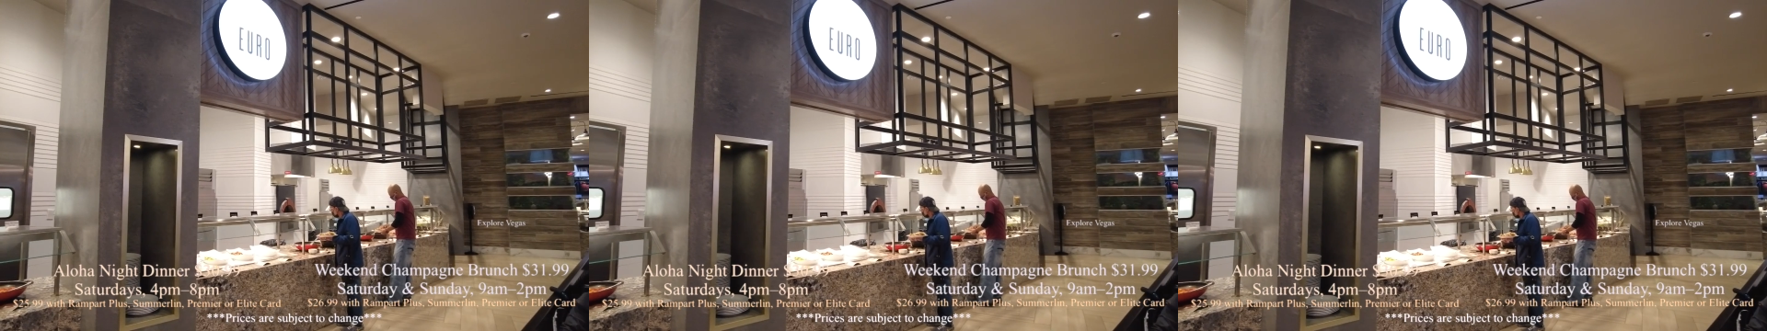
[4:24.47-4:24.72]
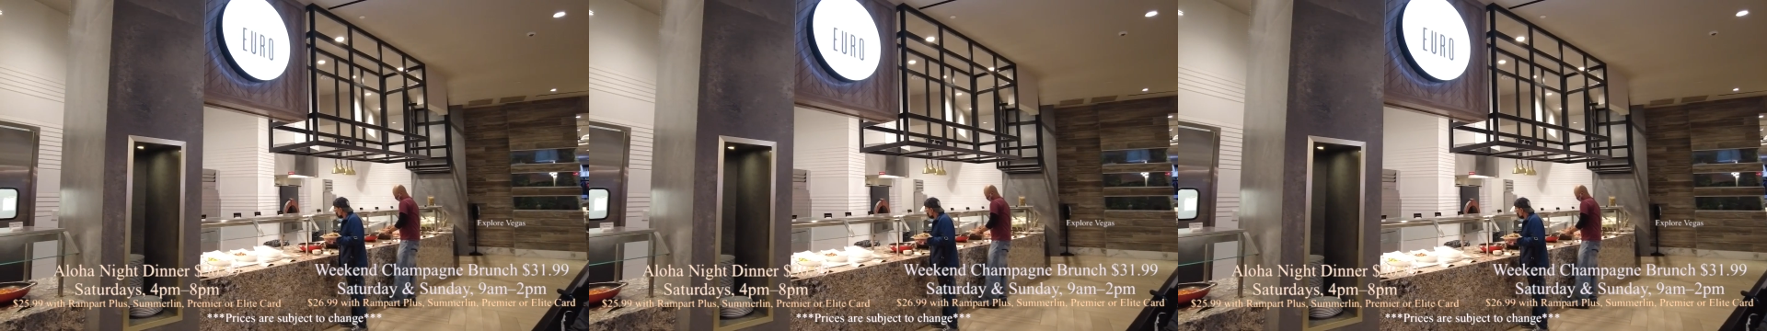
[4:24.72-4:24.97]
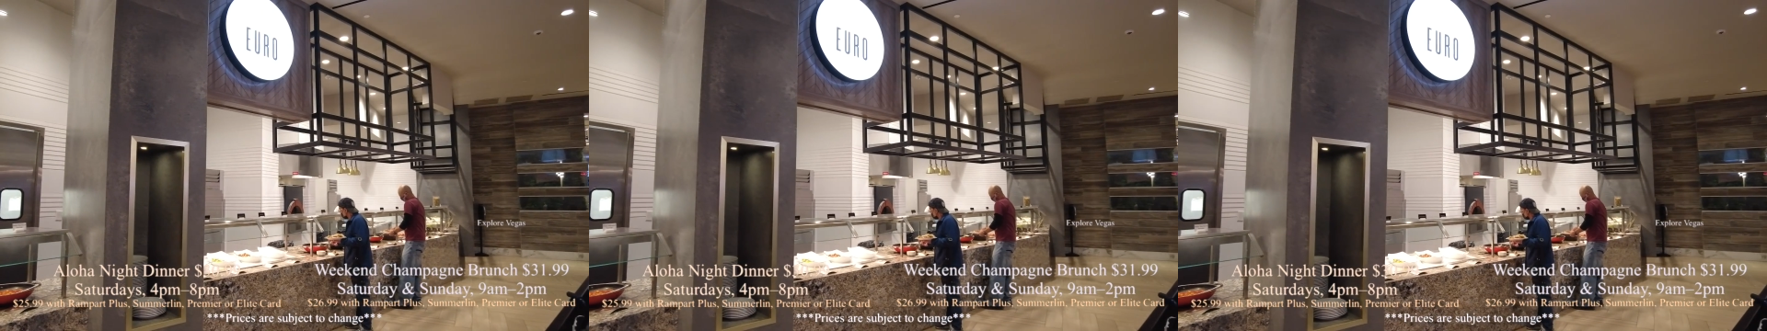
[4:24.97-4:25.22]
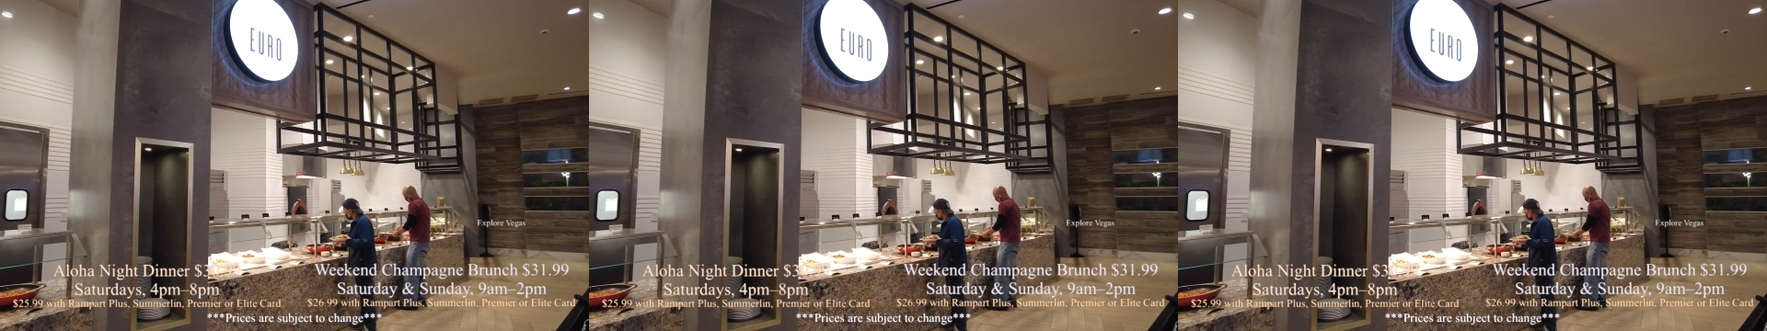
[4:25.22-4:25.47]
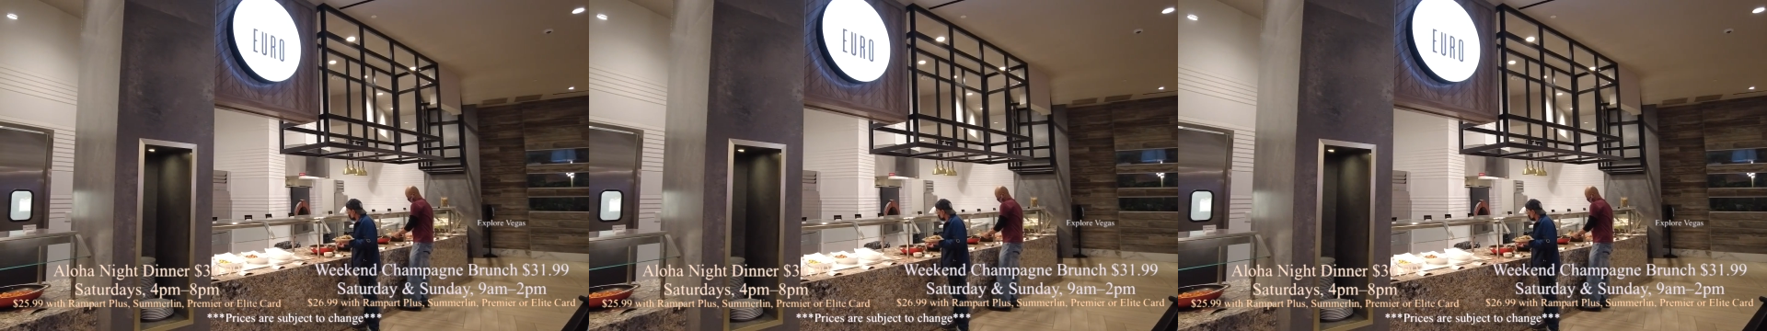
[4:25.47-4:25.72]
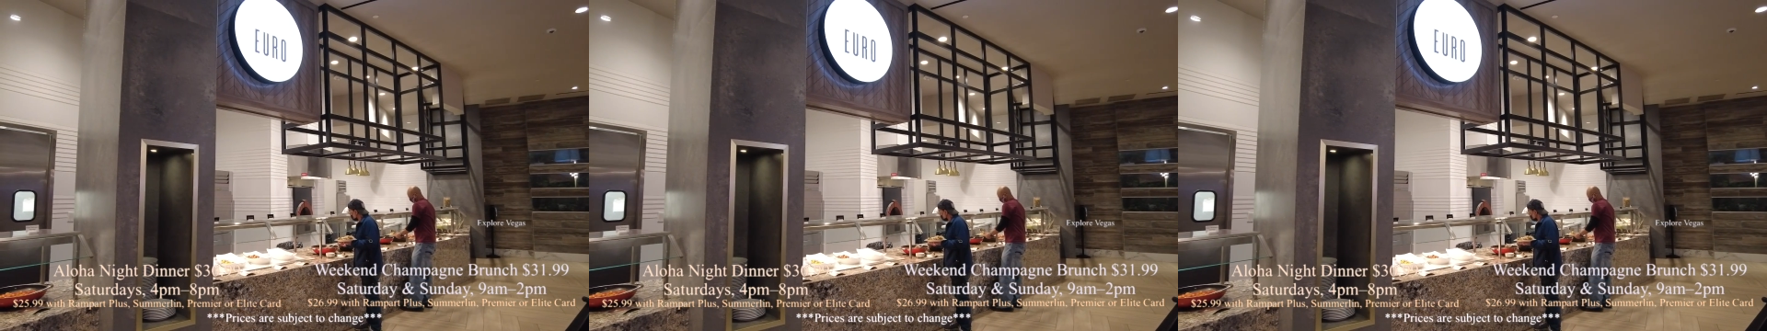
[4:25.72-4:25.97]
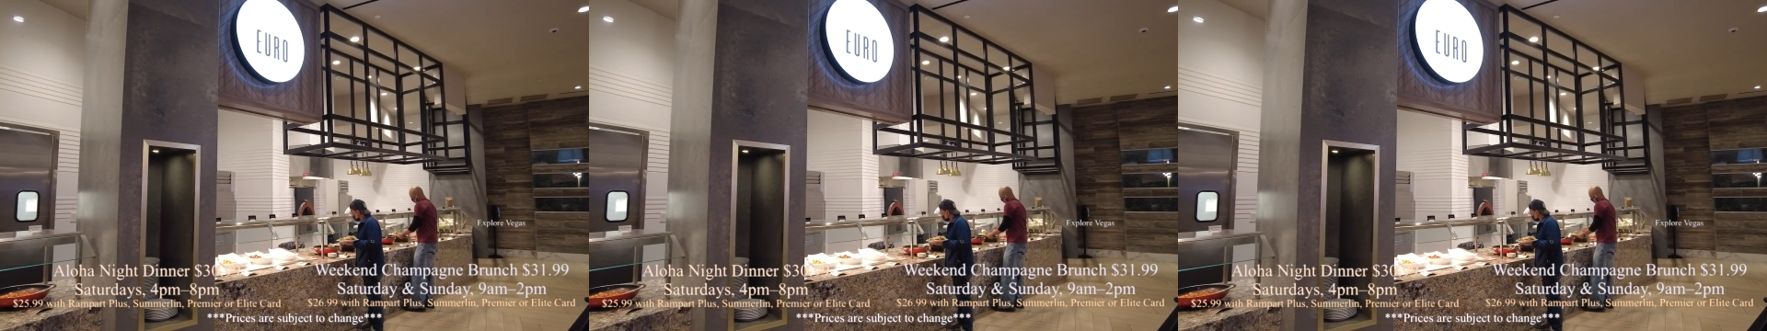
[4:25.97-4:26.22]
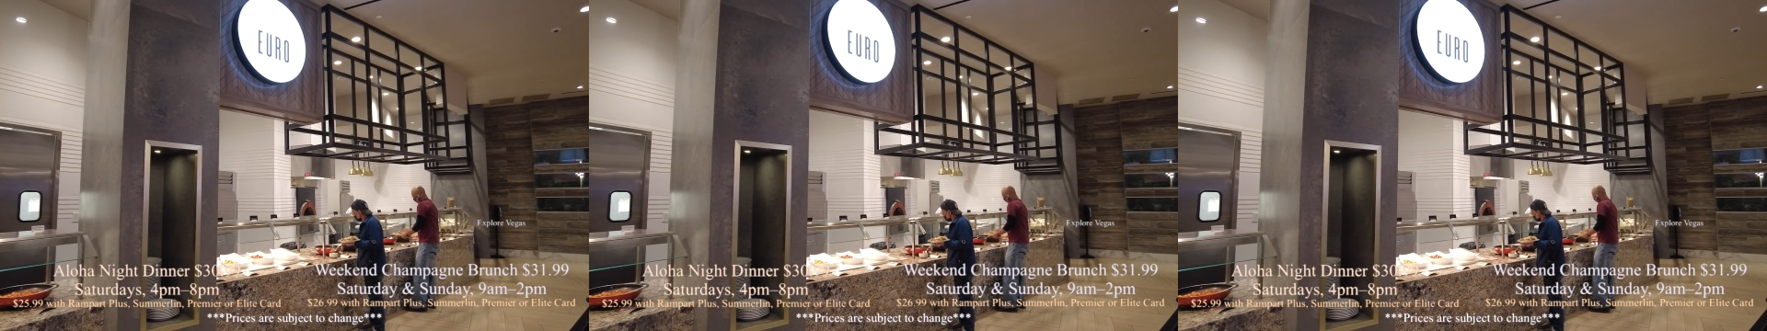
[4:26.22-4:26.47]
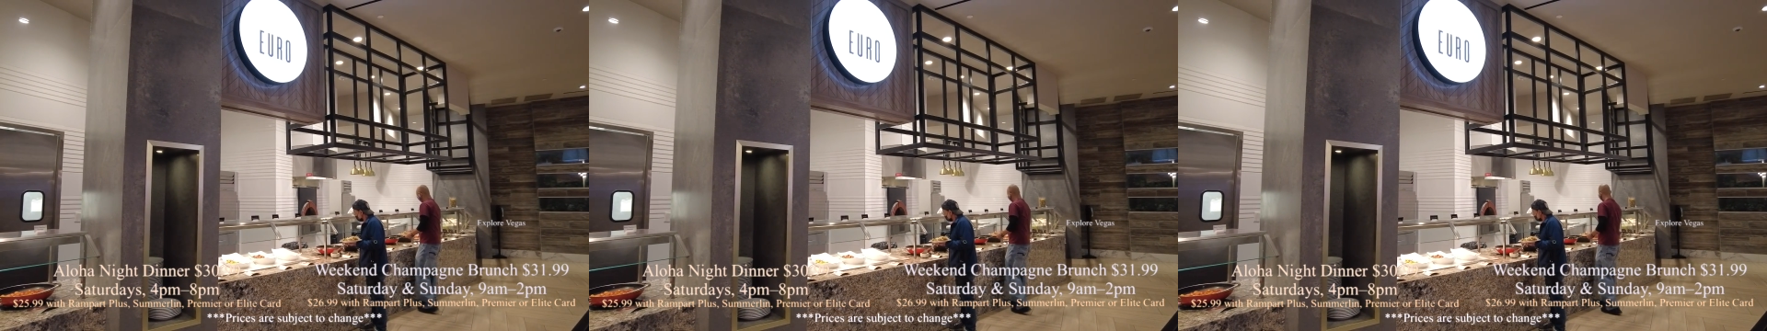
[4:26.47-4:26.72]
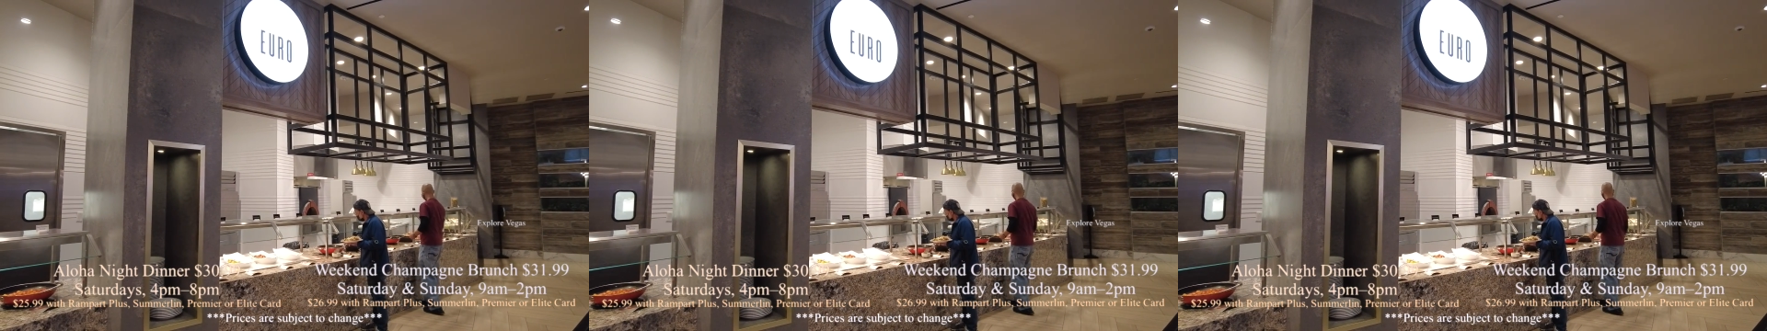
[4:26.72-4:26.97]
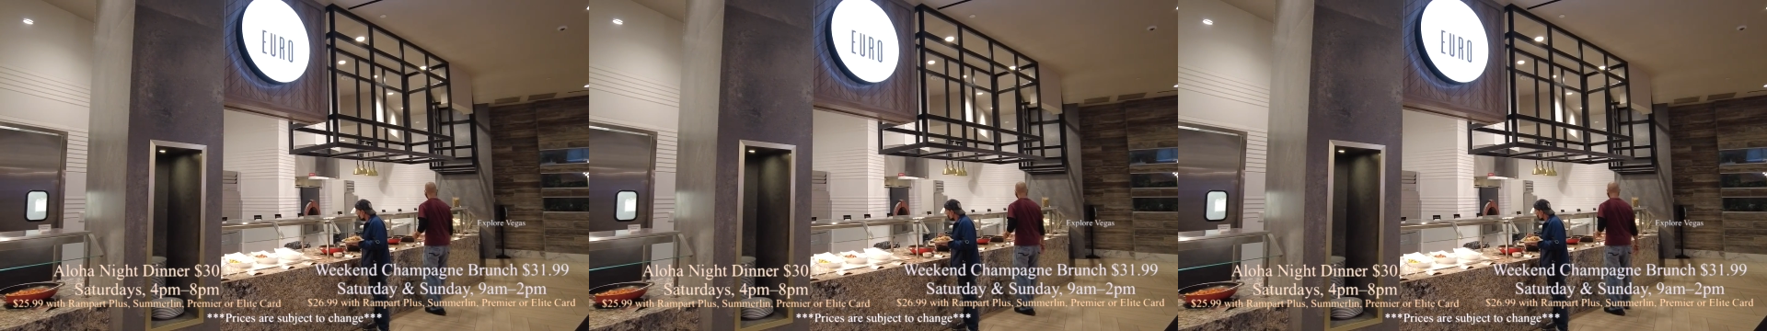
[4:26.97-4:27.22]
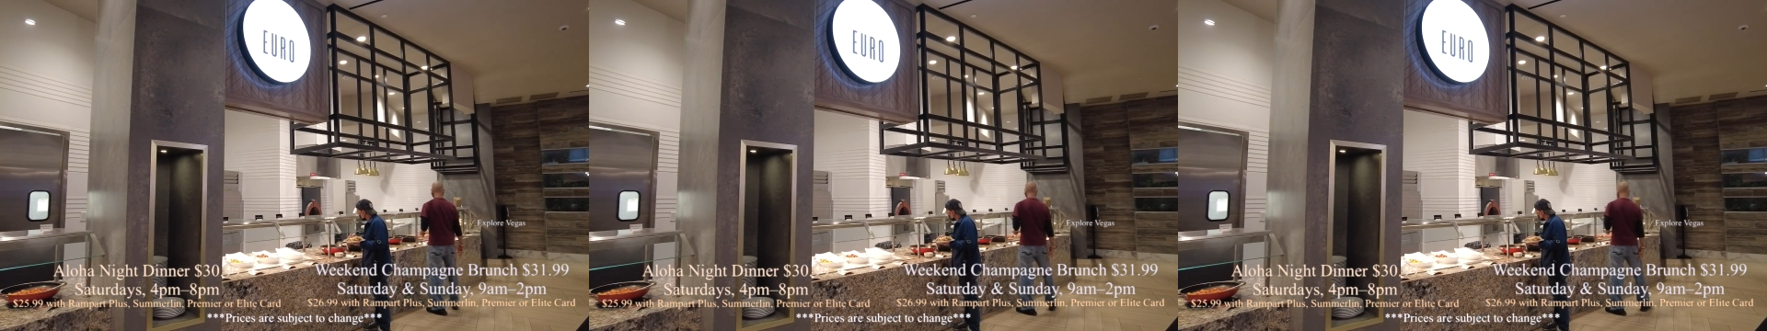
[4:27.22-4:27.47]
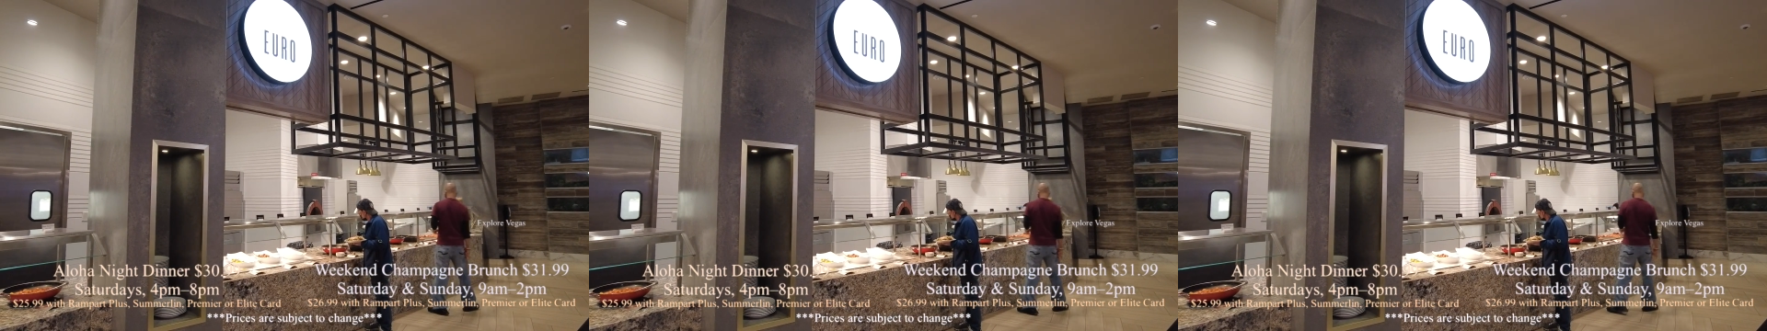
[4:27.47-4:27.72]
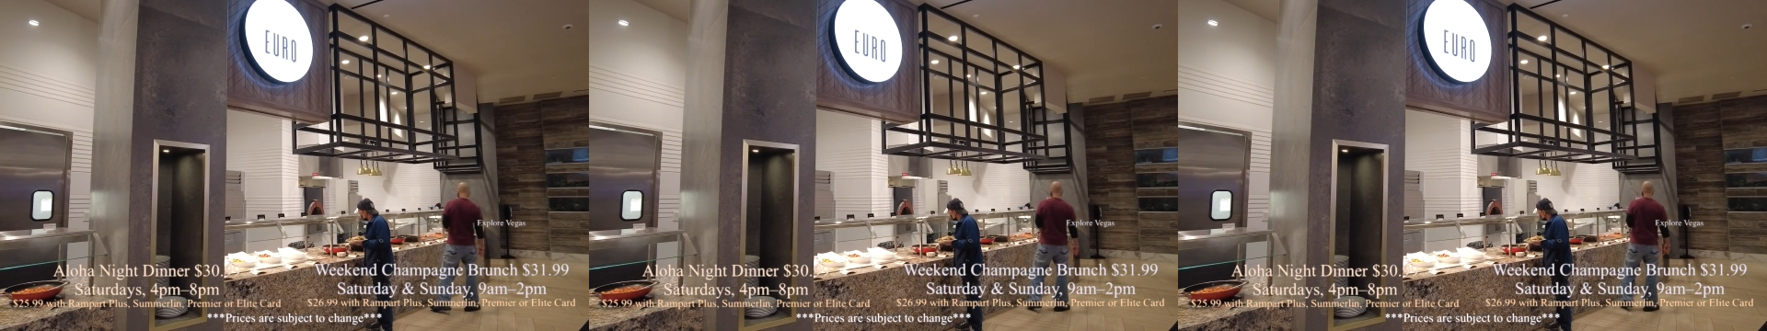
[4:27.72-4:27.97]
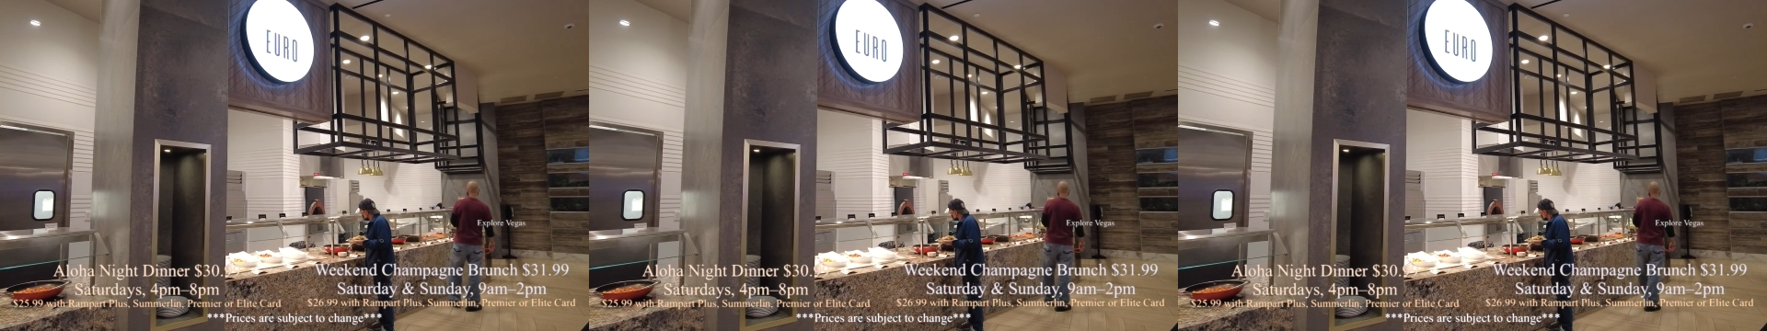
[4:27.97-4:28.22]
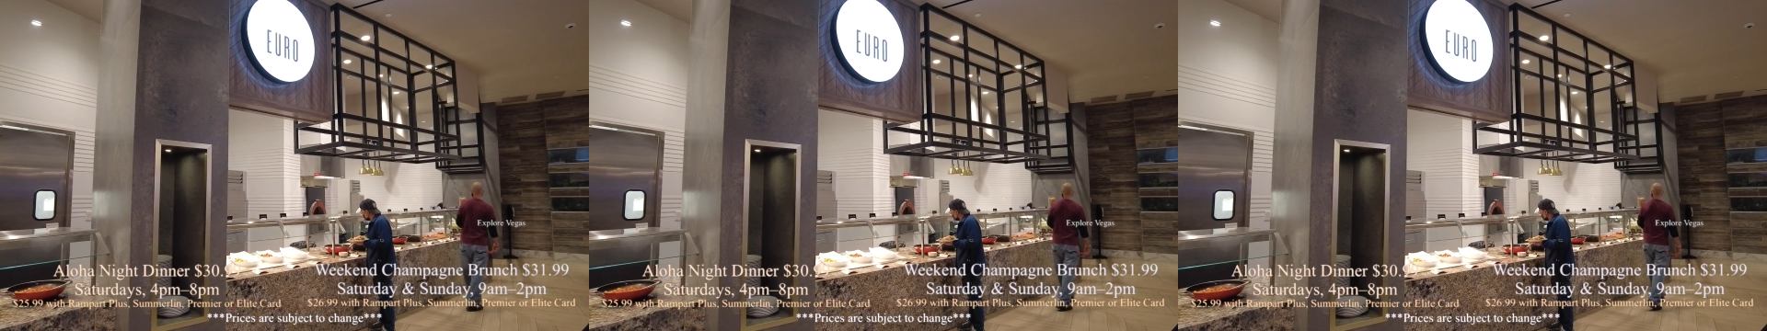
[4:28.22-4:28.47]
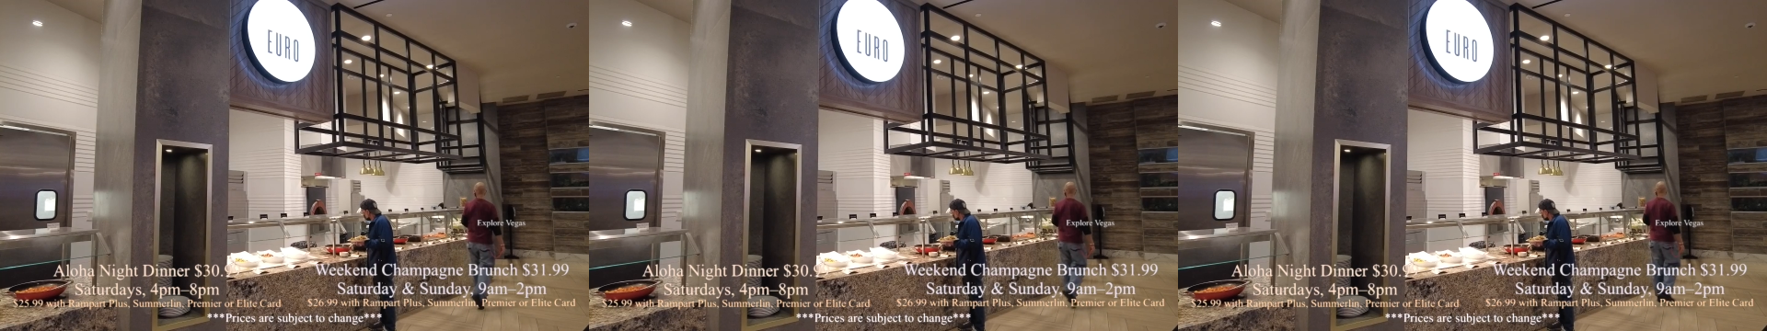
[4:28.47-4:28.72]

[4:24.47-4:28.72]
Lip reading: No face is visible, so there are no lips to read.